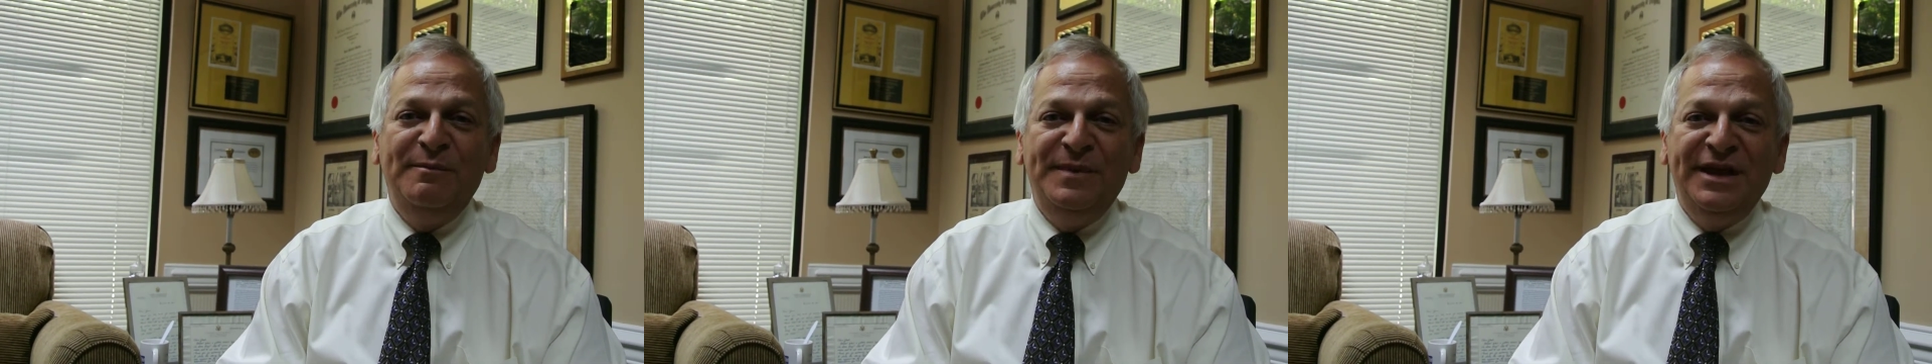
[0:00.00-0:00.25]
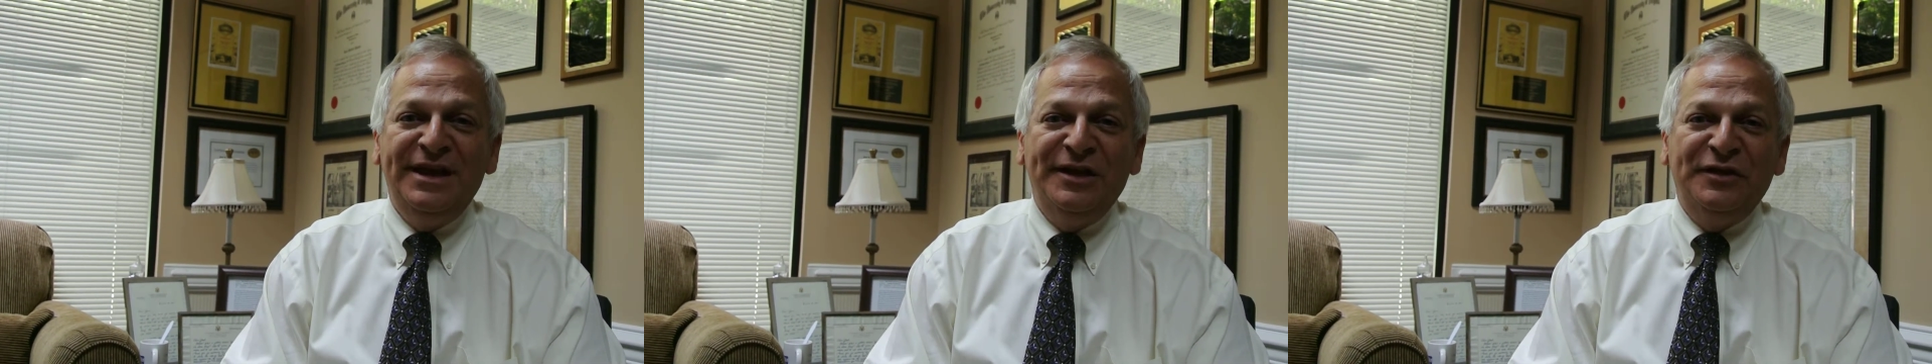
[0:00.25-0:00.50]

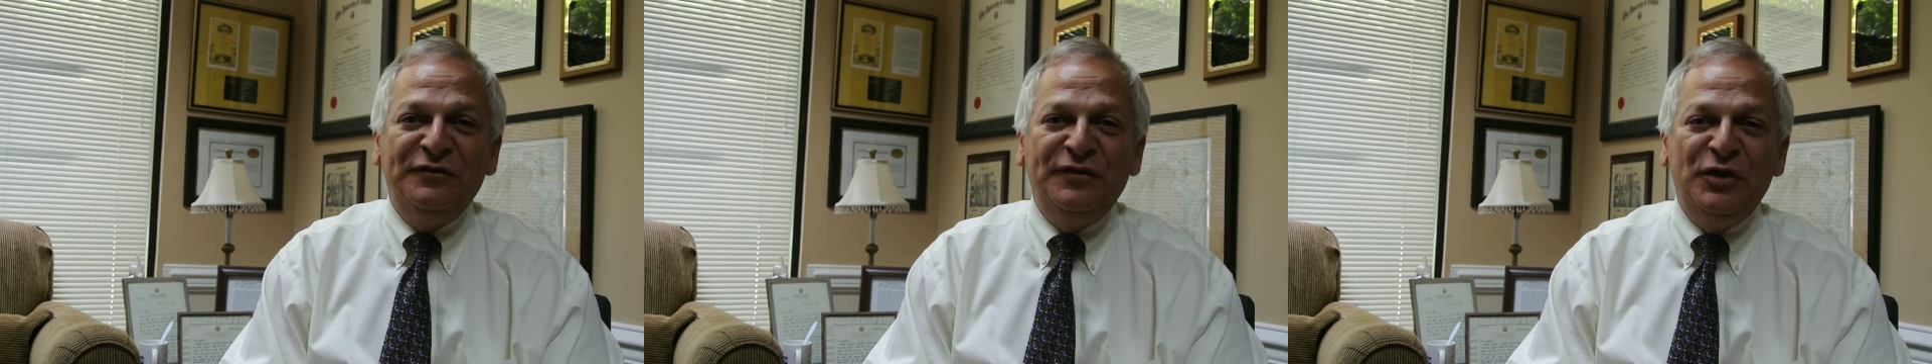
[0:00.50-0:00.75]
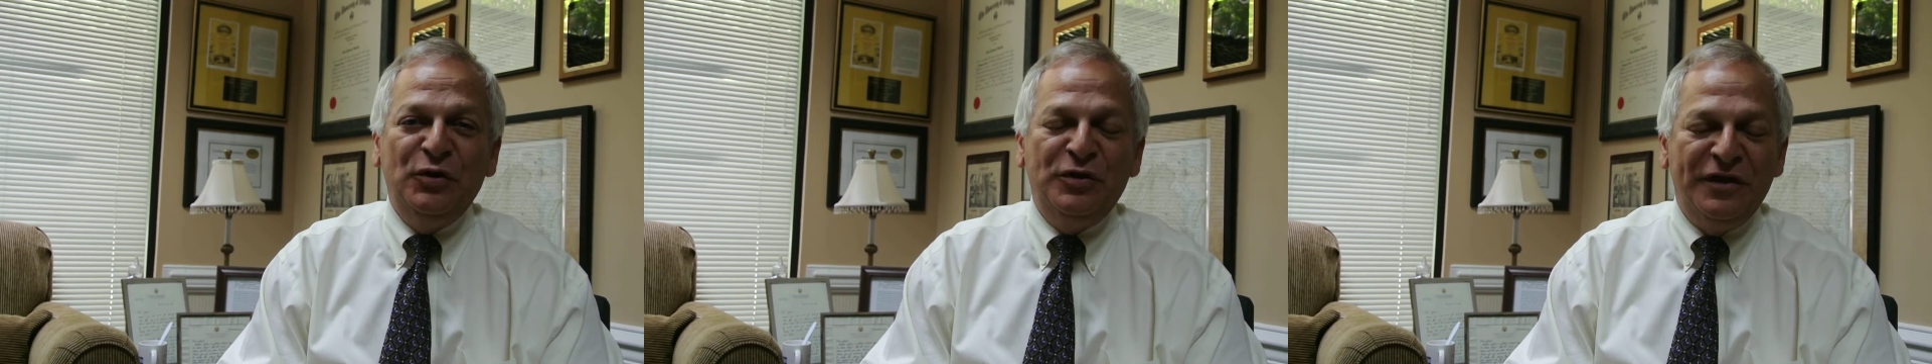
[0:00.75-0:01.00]
being
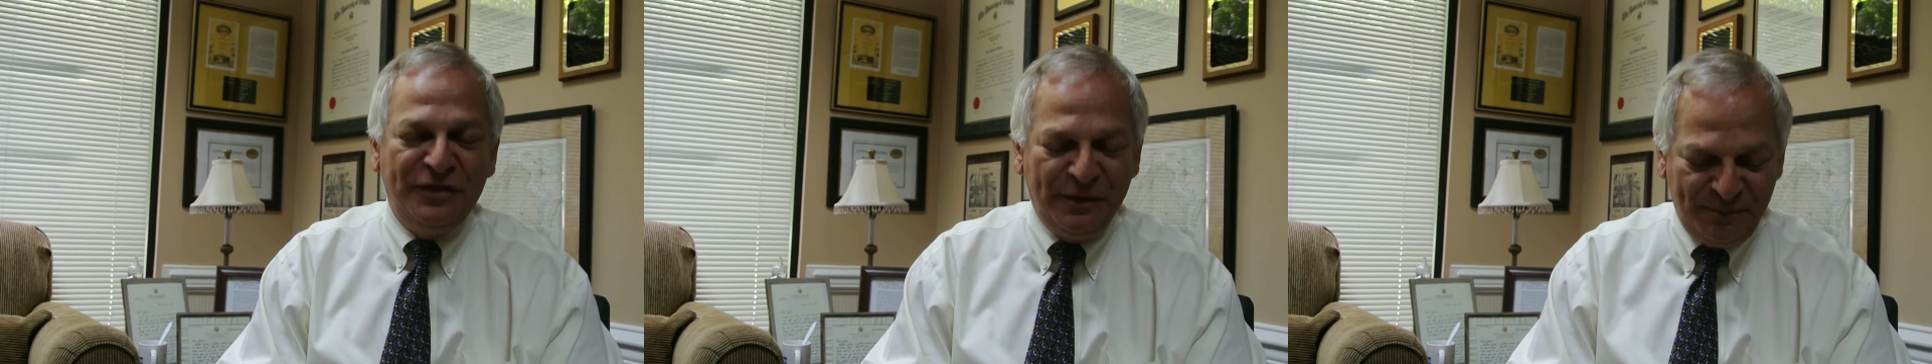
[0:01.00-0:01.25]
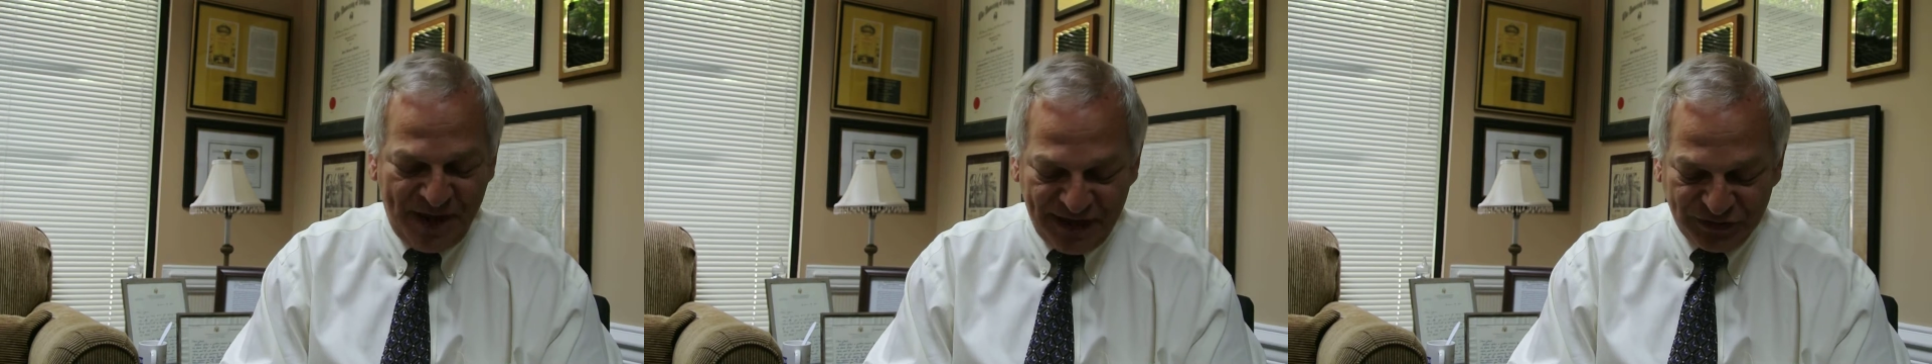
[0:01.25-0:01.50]
interviewed the
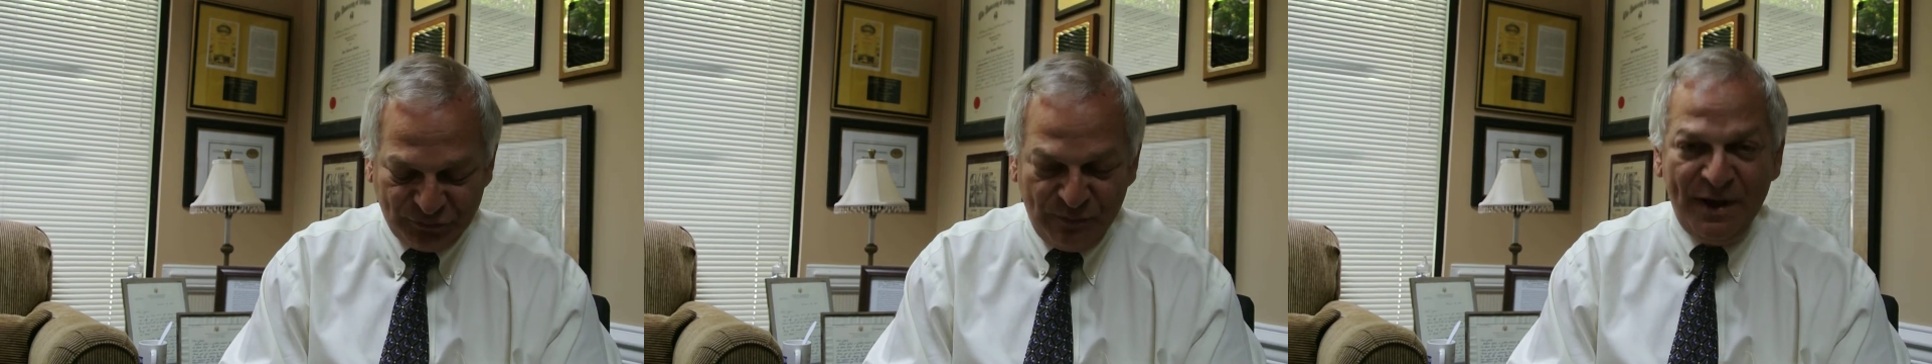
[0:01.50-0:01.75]
best.